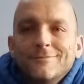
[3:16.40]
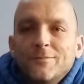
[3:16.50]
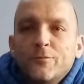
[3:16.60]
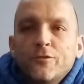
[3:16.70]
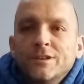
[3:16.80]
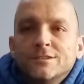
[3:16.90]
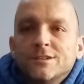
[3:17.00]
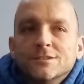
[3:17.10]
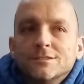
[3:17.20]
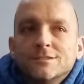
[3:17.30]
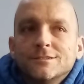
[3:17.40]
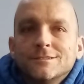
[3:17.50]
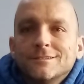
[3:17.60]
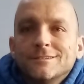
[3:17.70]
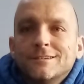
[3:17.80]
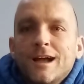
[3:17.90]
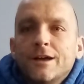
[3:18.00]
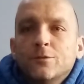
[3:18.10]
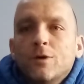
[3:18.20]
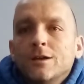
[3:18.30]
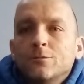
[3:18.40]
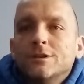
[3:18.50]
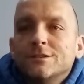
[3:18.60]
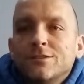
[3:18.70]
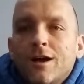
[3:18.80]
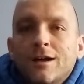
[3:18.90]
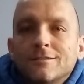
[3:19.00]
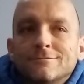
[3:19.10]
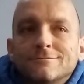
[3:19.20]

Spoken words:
for instance, going away when it's like